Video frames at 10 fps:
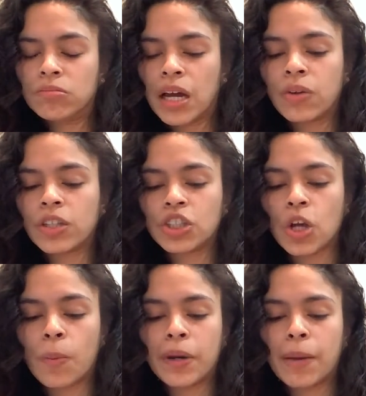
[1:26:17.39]
don't think she
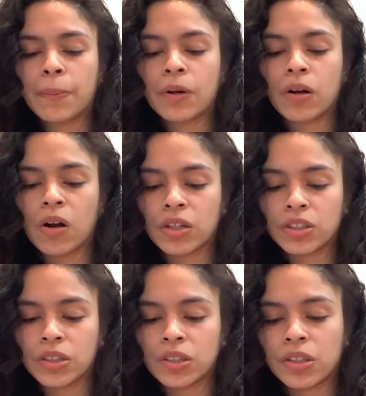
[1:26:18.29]
opened up her heart
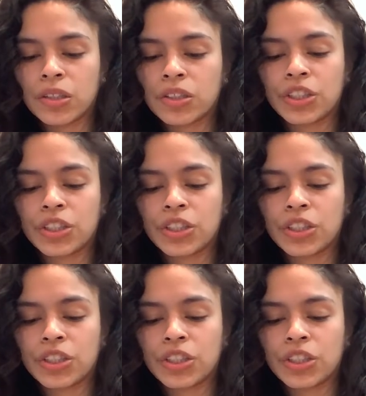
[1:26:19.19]
to her.